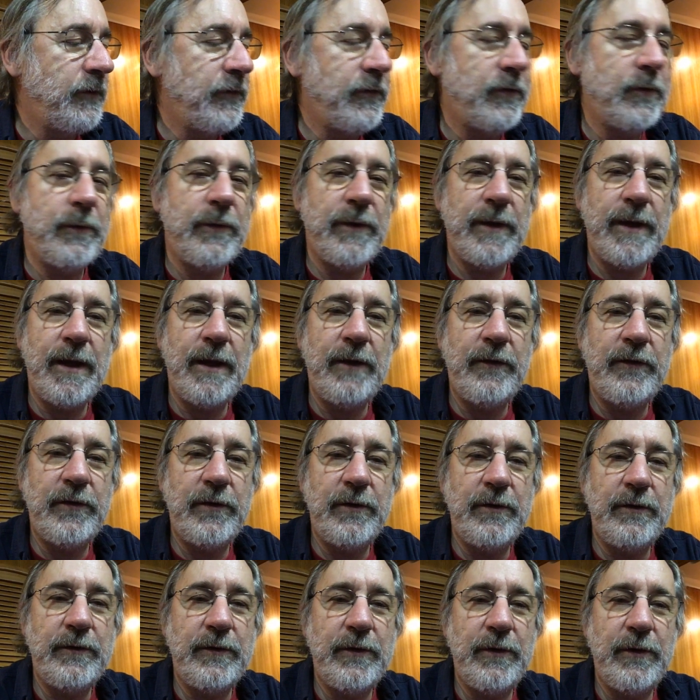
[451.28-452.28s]
the
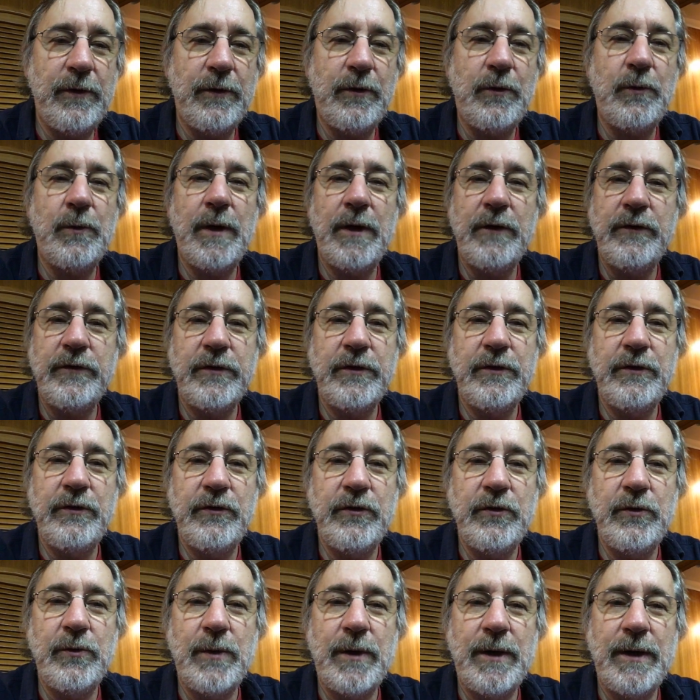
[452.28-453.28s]
answer to the question,
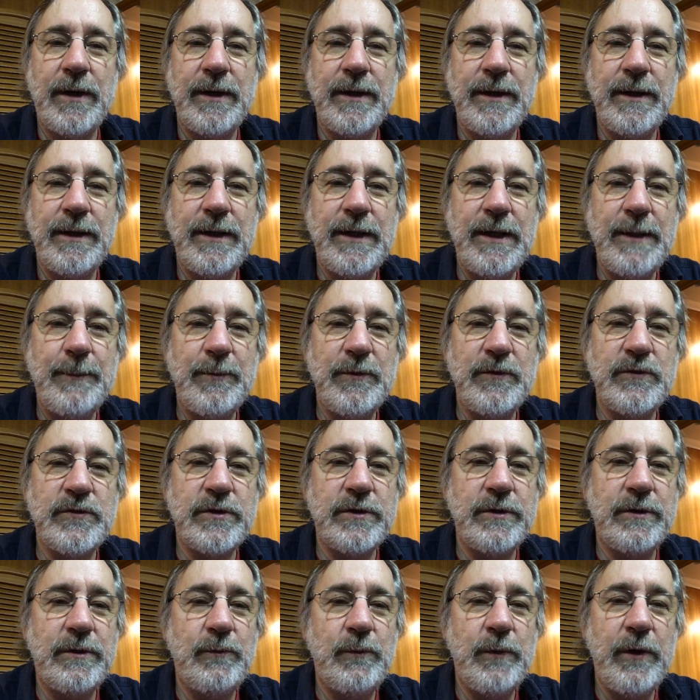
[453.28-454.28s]
do I keep a
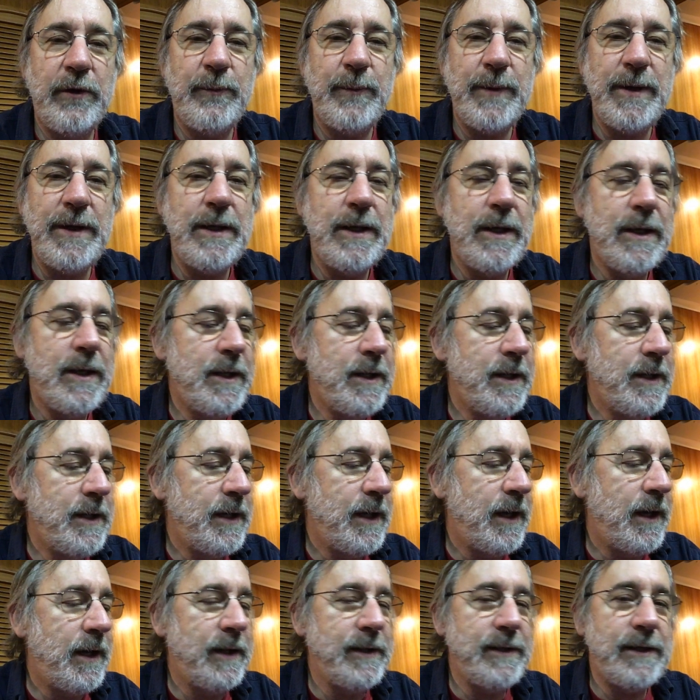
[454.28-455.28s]
journal with me?
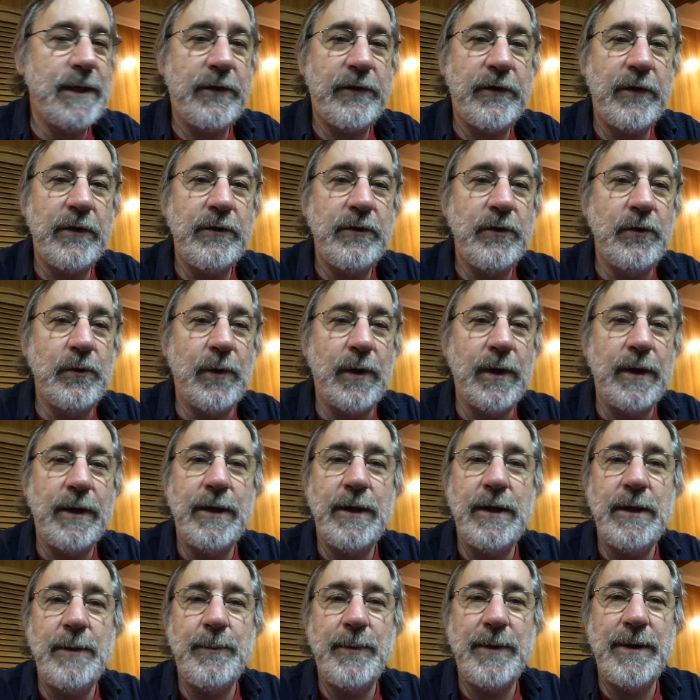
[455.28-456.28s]
Yes, I do. I
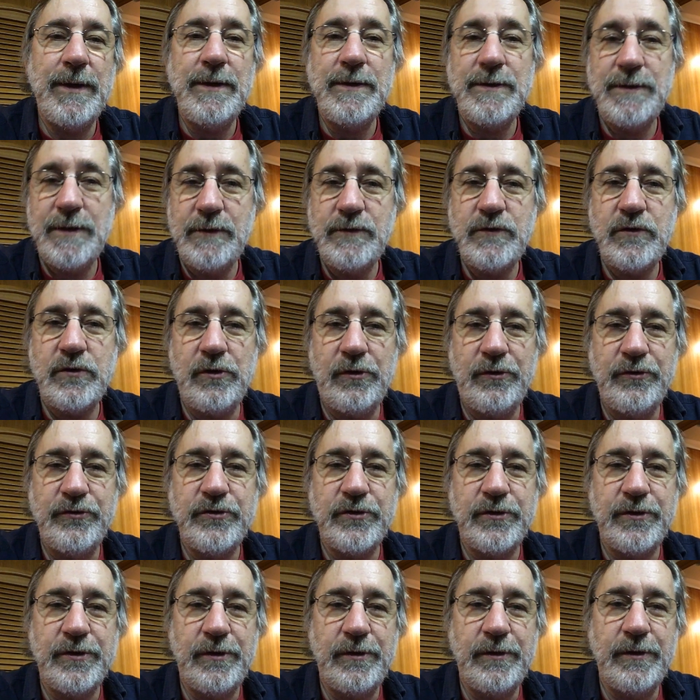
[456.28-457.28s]
keep a digital
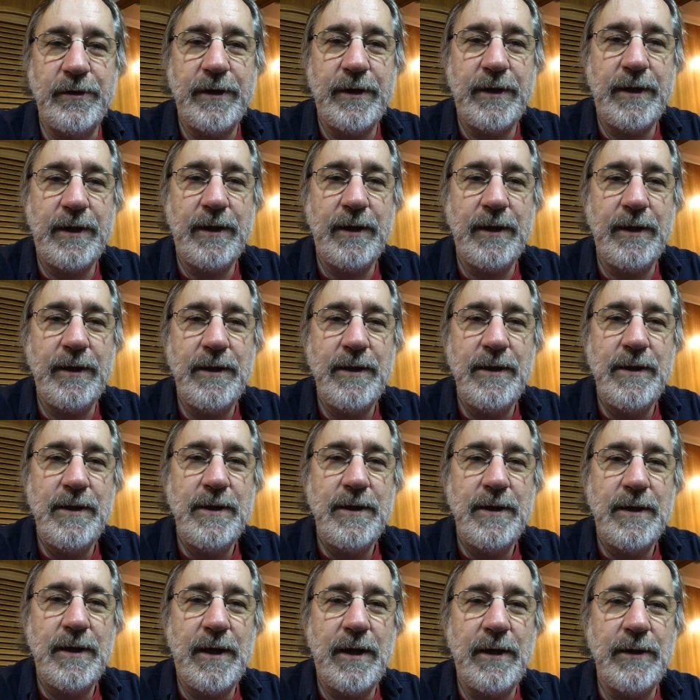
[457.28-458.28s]
journal, and I
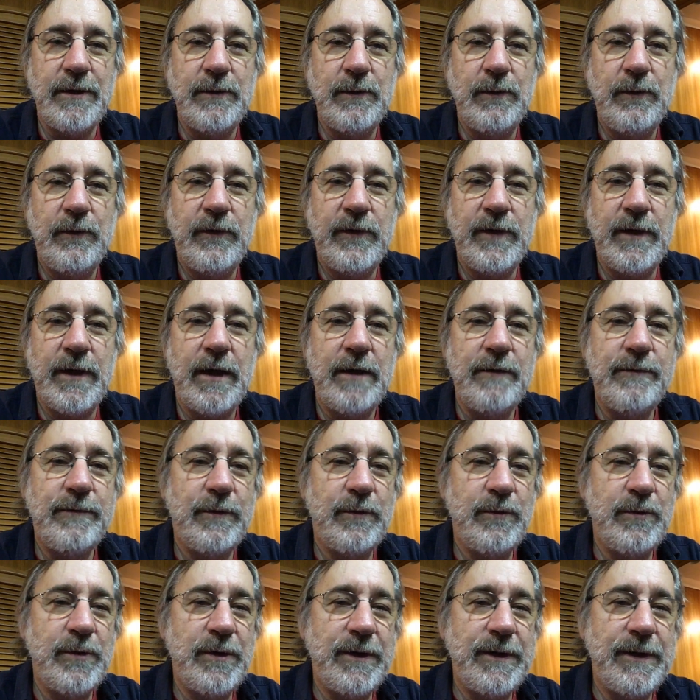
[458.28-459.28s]
use the
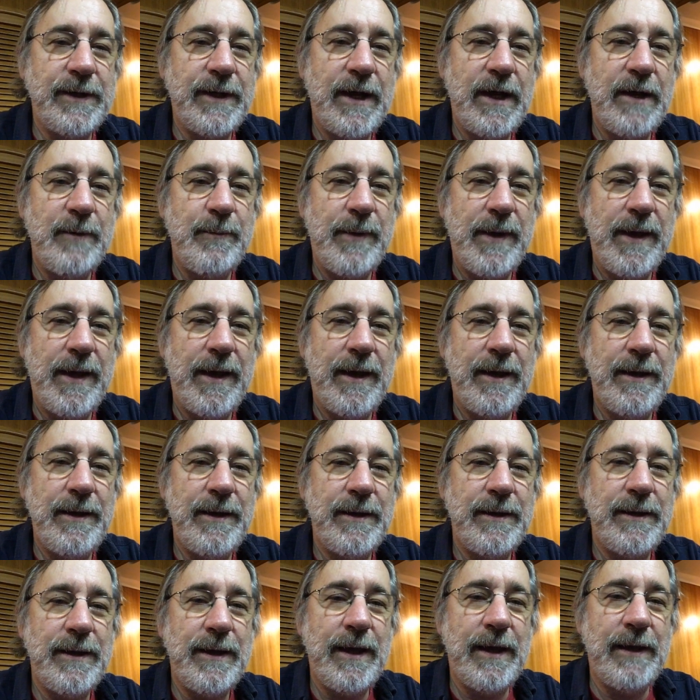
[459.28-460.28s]
iPhone and the iPad,
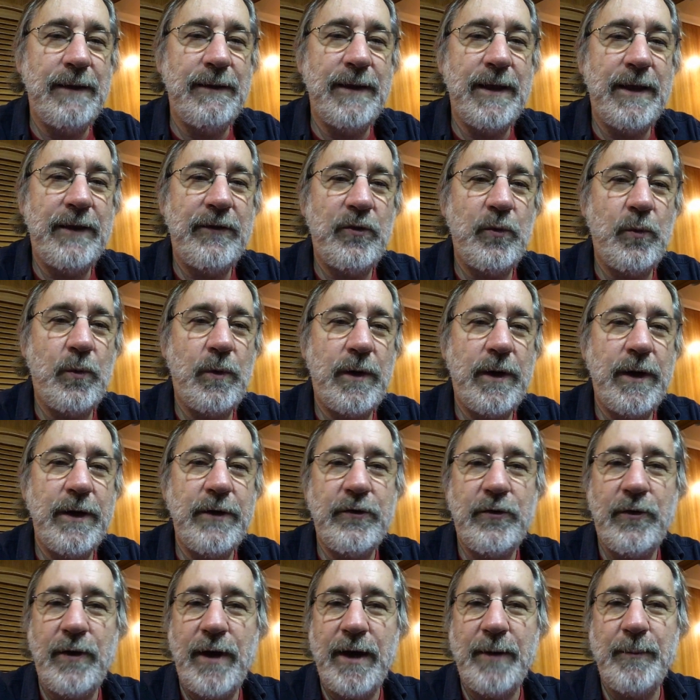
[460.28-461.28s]
and that's where I
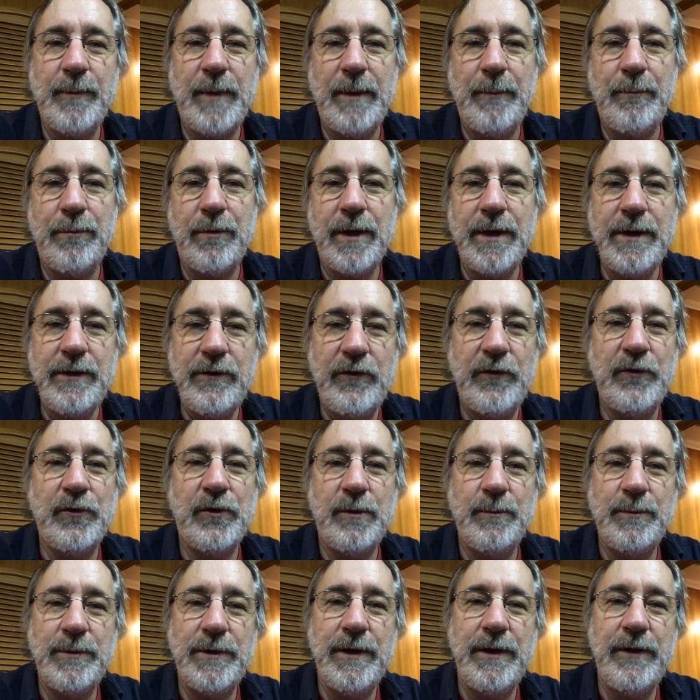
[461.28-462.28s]
track my
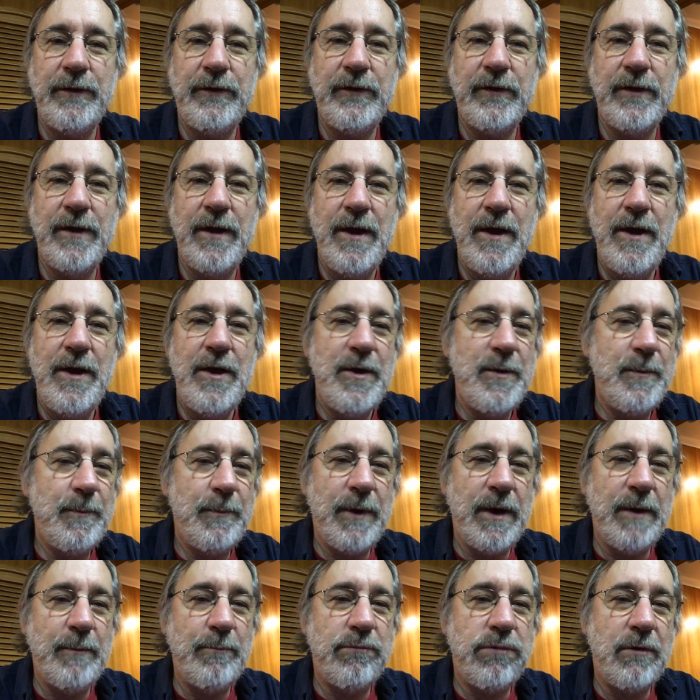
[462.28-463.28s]
brainstorm list.
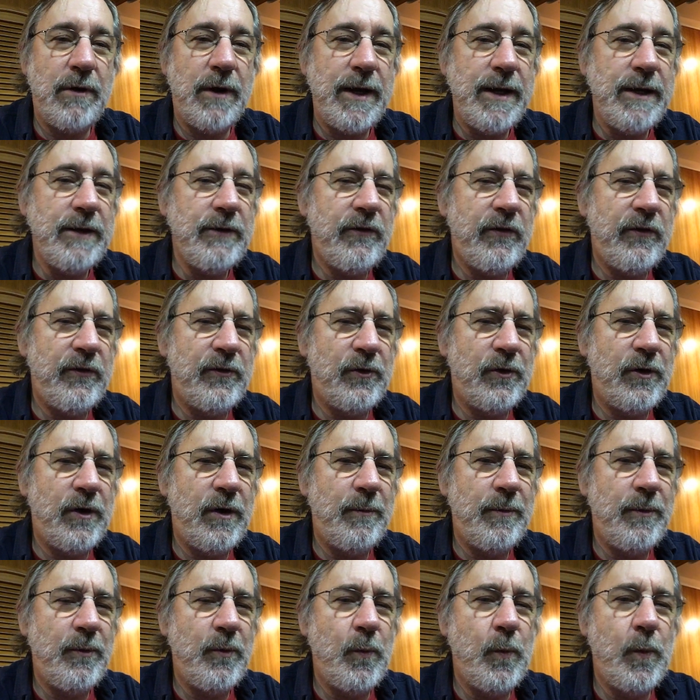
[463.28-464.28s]
My
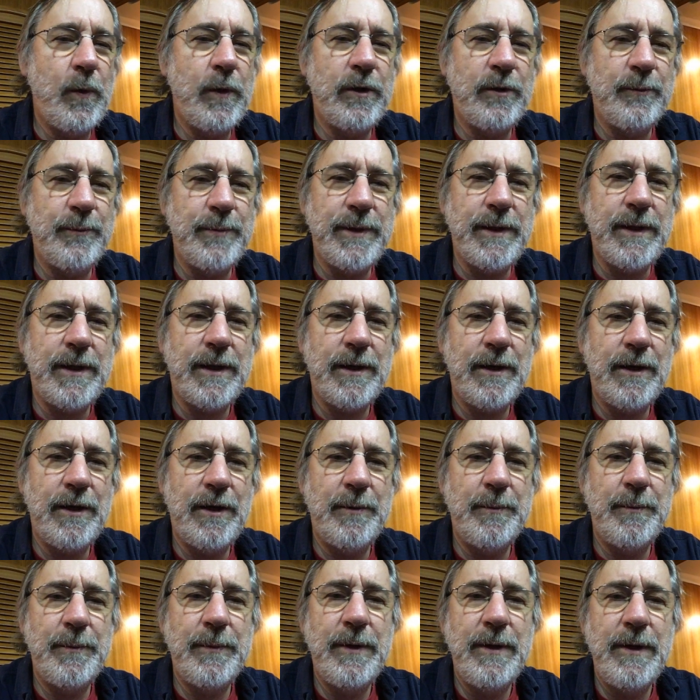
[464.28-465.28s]
brainstorm will
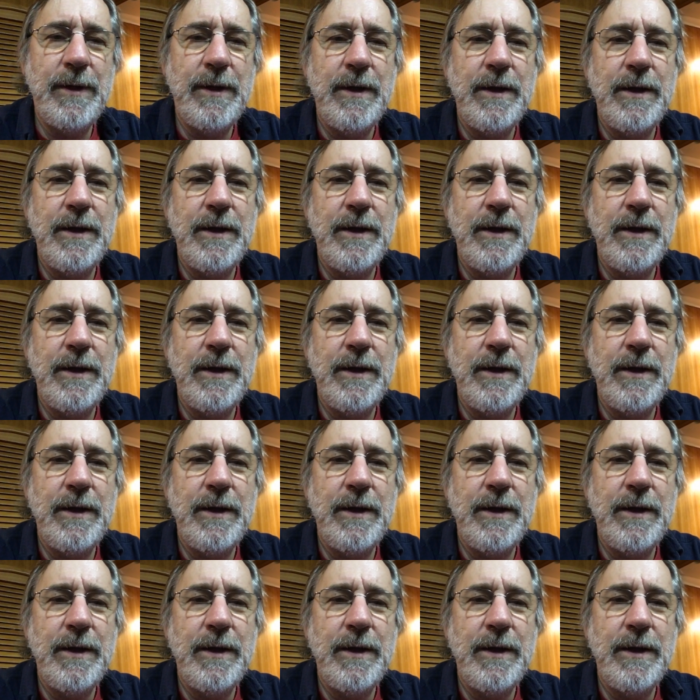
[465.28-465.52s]
become